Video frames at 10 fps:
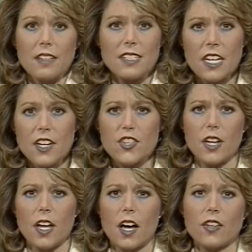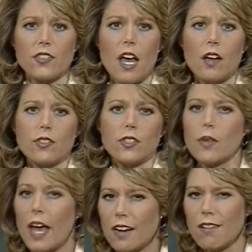and teaching us how to
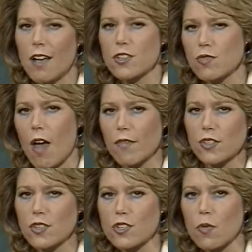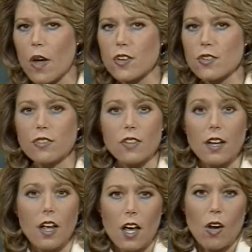analyze traffic situations
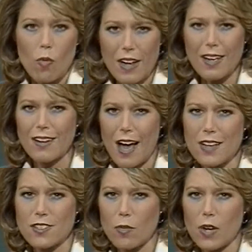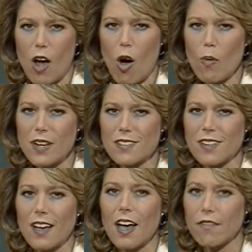and recognize that we always
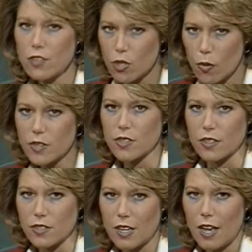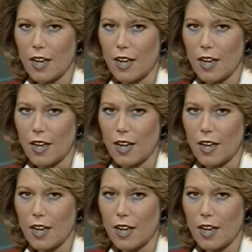have choices.